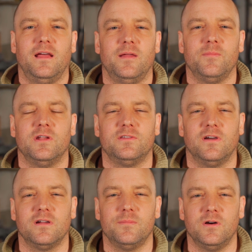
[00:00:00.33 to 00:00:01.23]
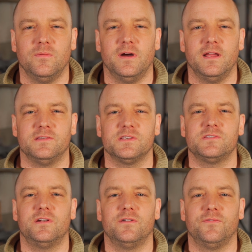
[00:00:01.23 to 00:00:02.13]
I am going to talk about my
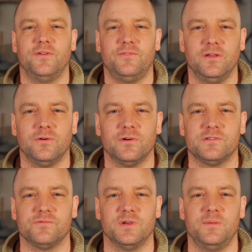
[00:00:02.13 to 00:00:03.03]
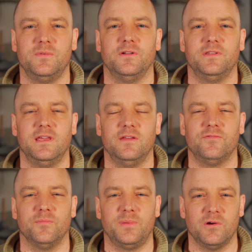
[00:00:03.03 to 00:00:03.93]
650 horse rebuild kit
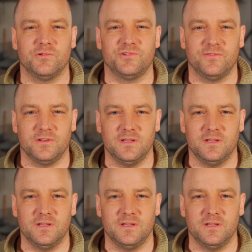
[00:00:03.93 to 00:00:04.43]
from Power Driven